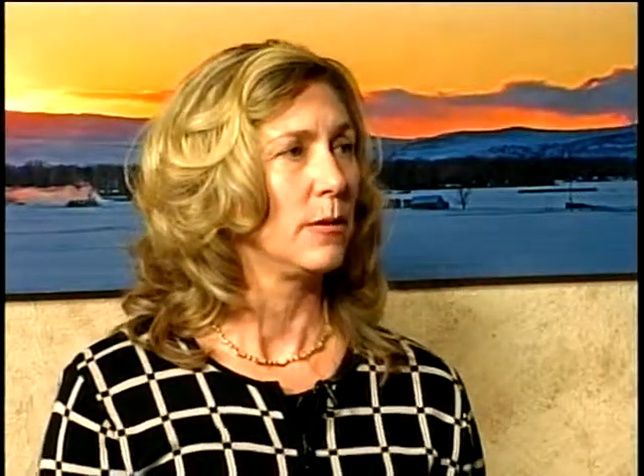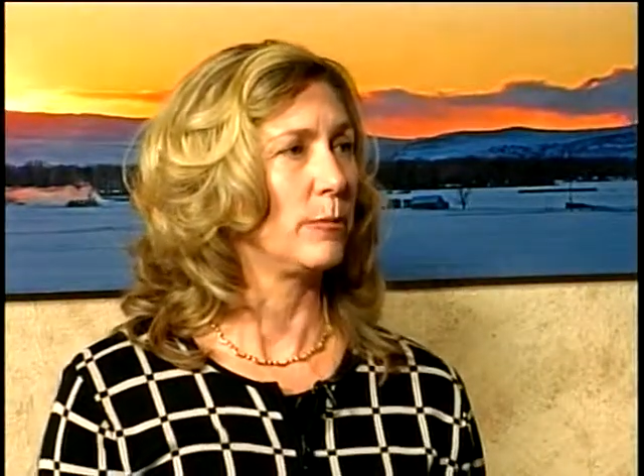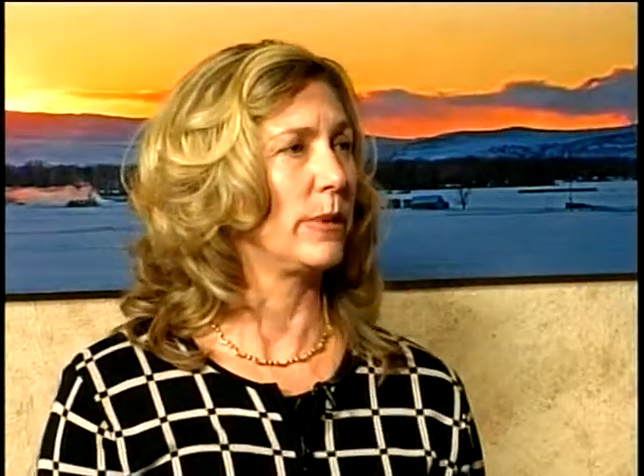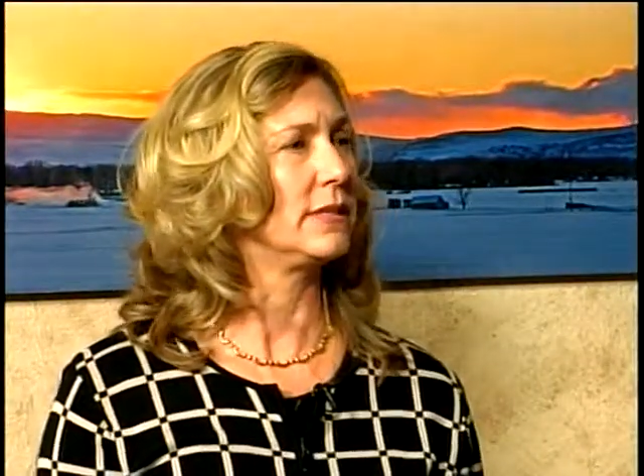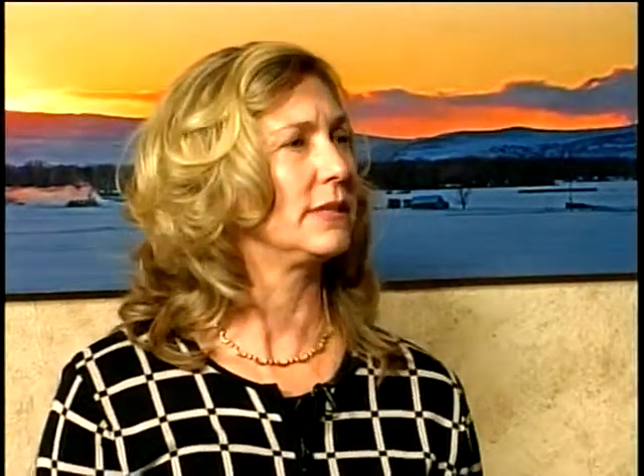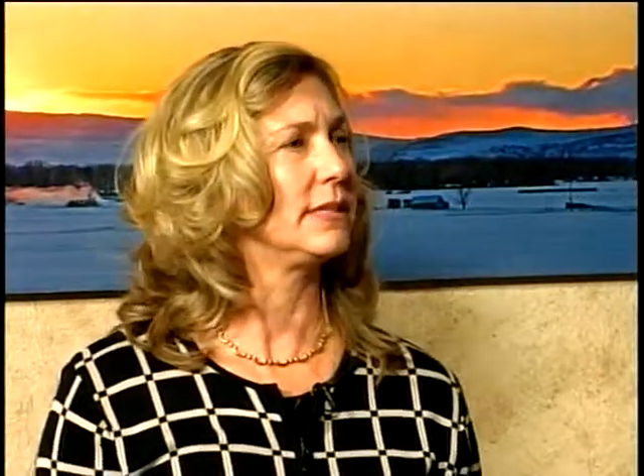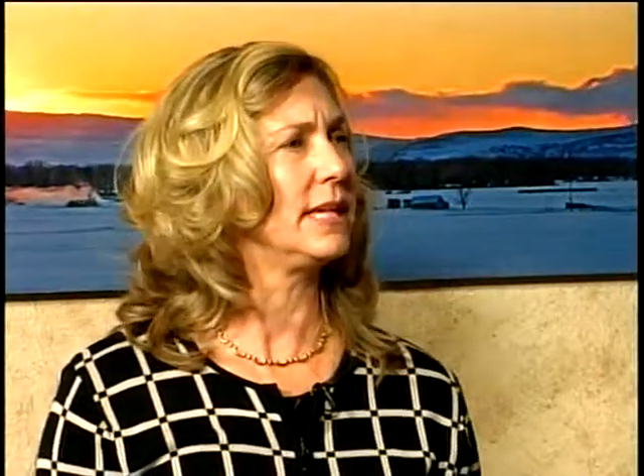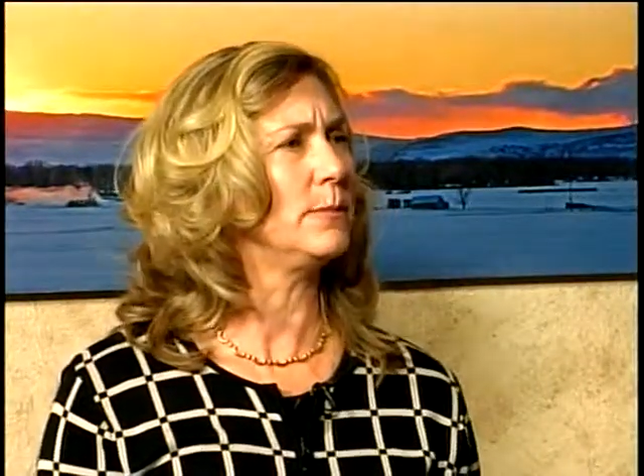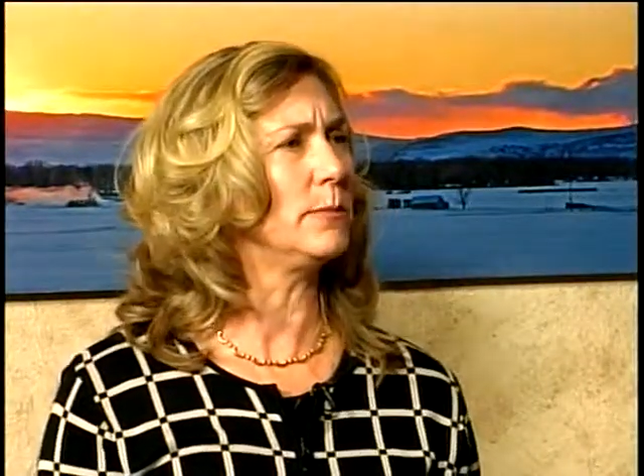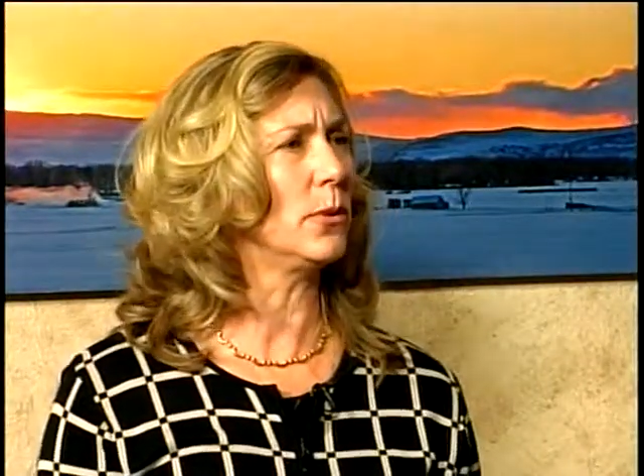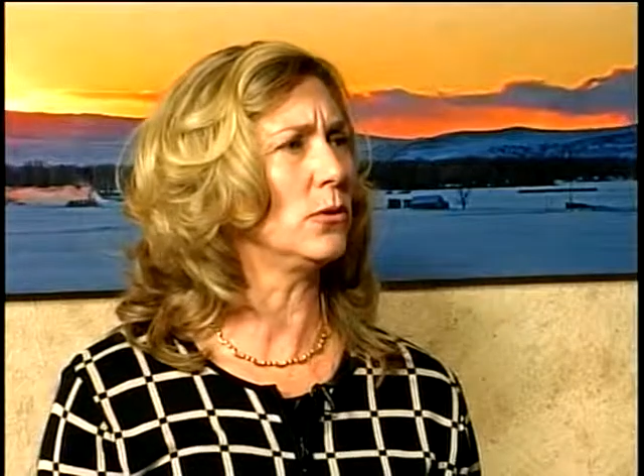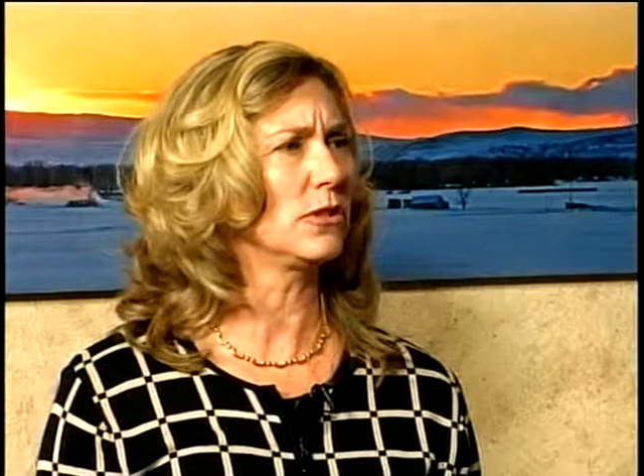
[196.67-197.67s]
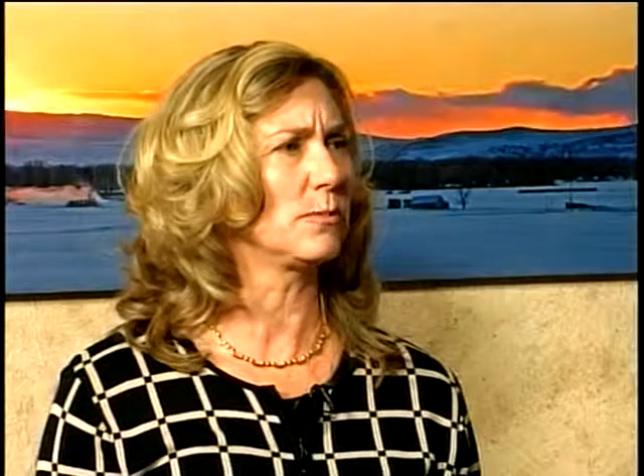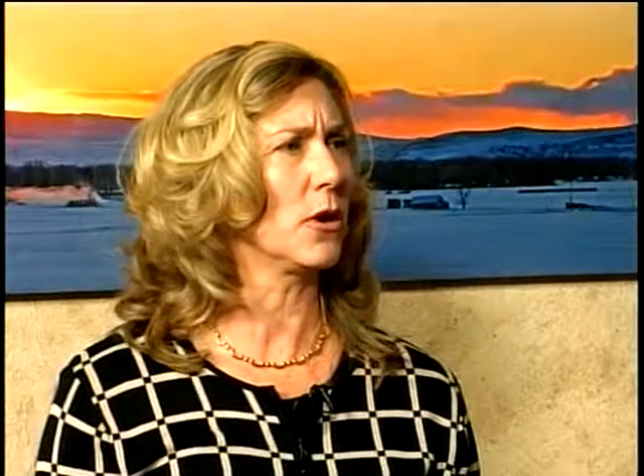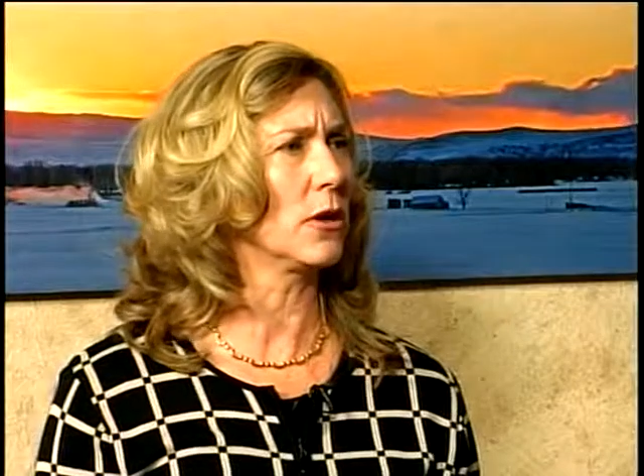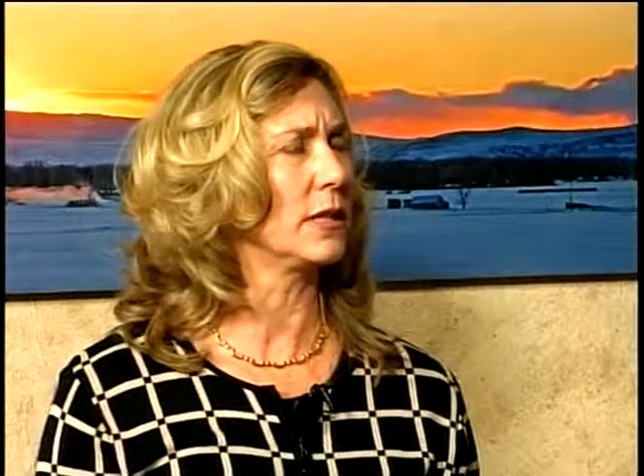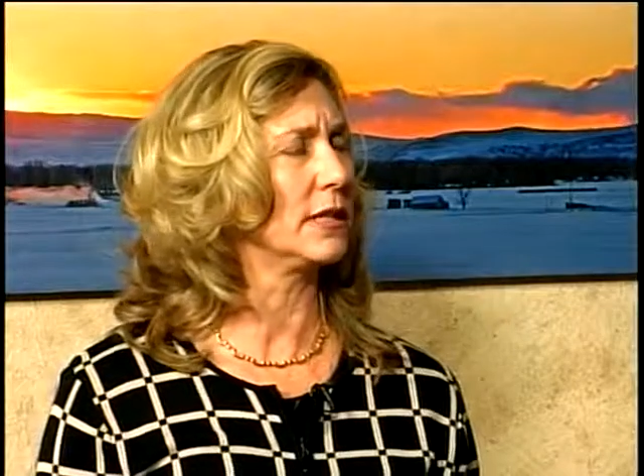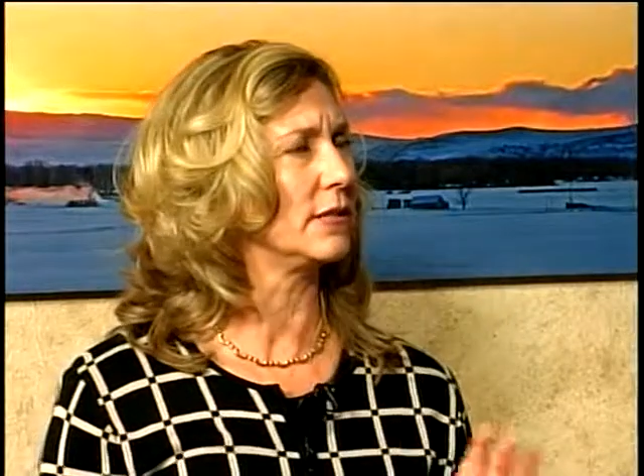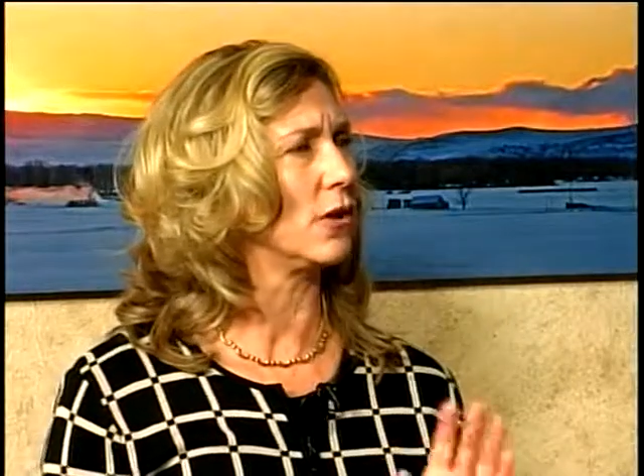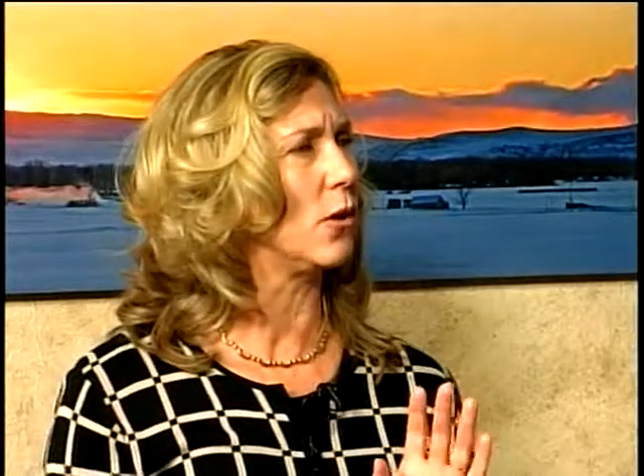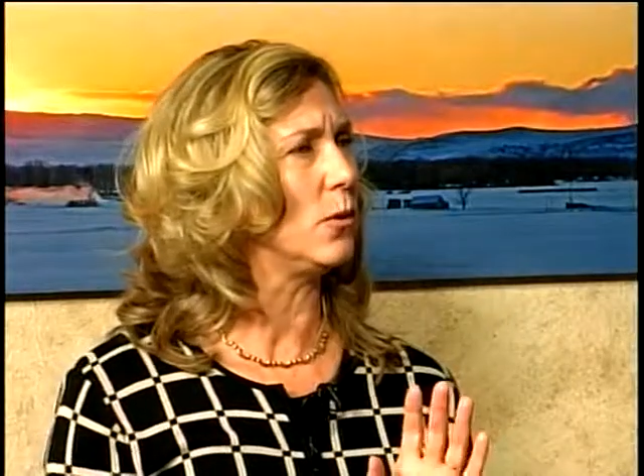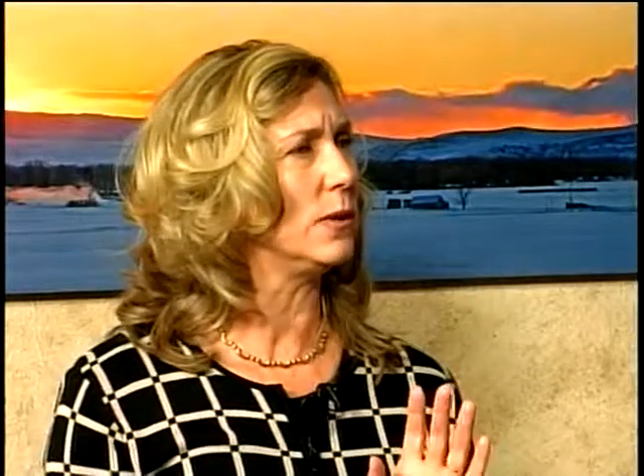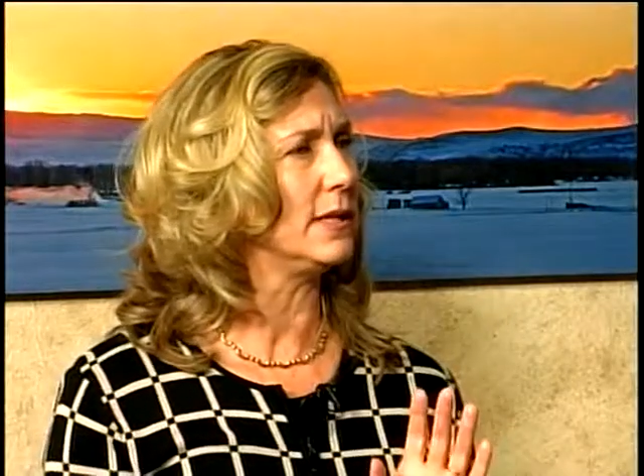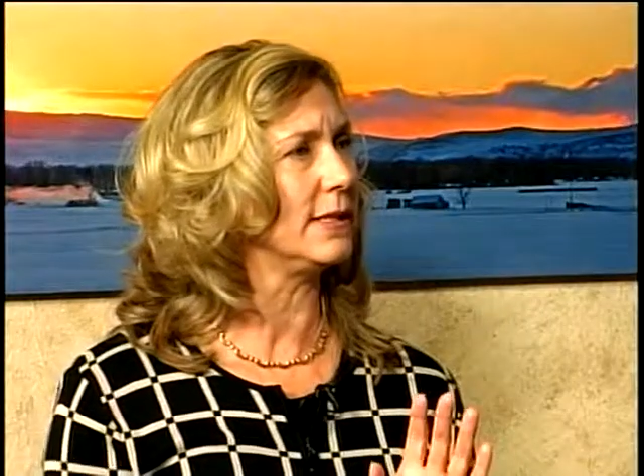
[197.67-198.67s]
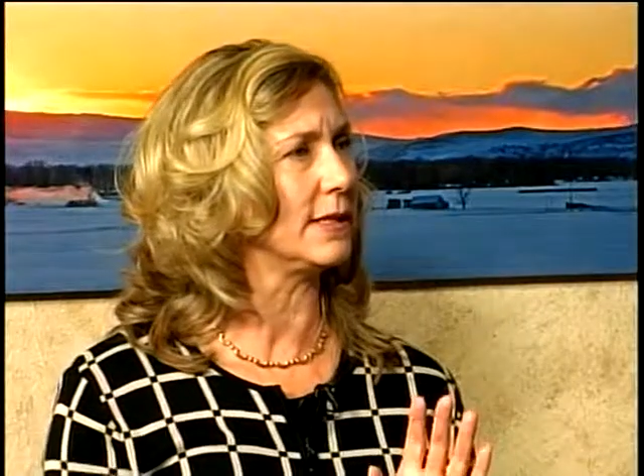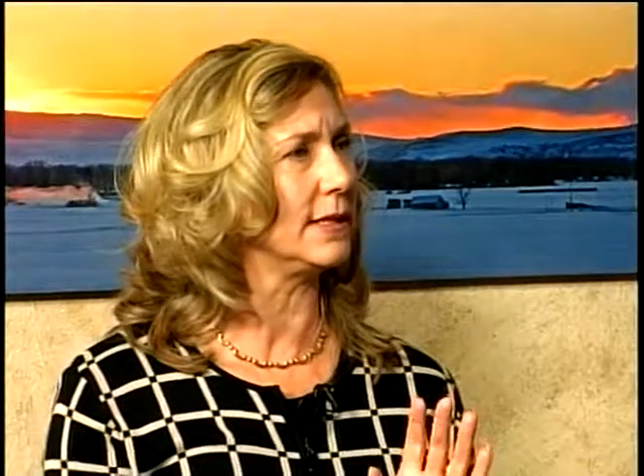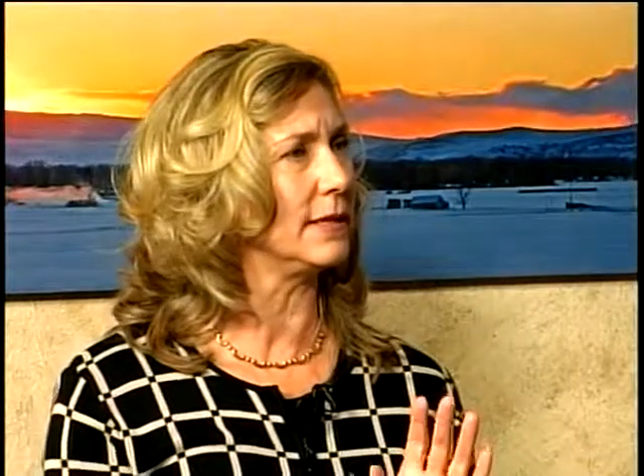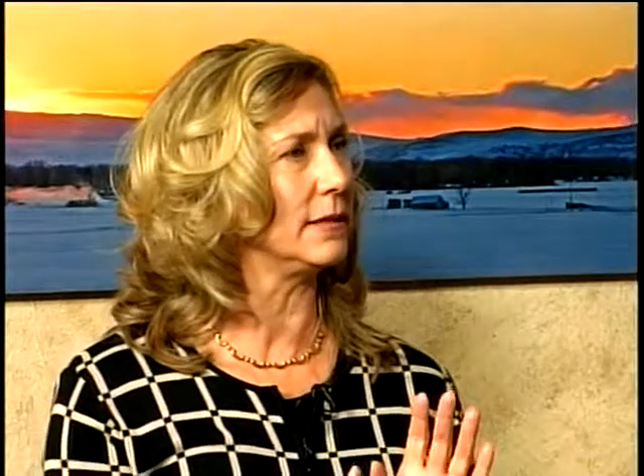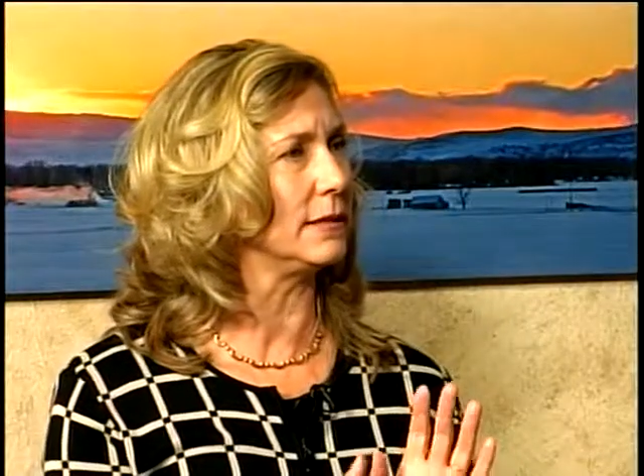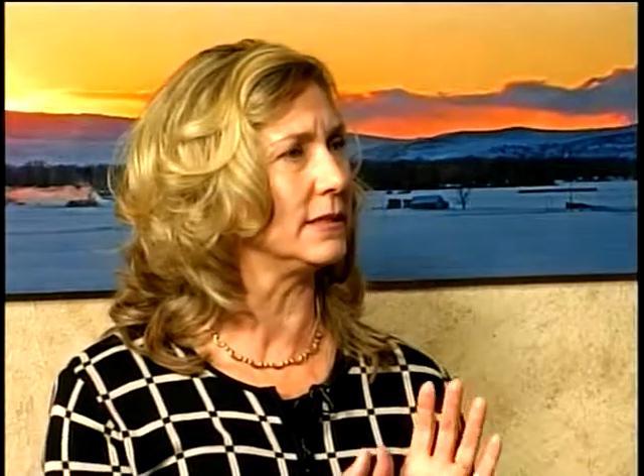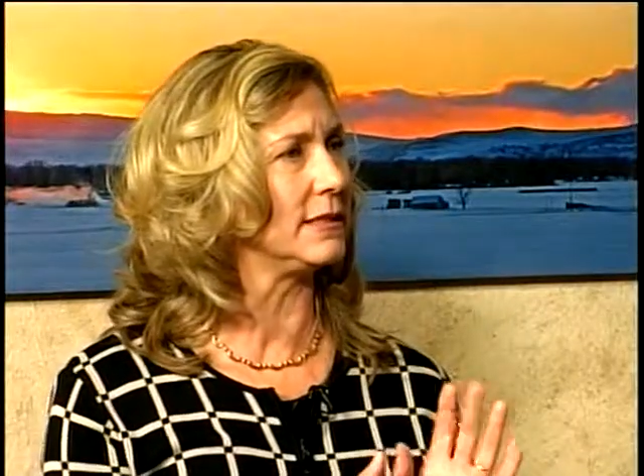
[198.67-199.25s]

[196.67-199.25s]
But Steamboat's market's always a little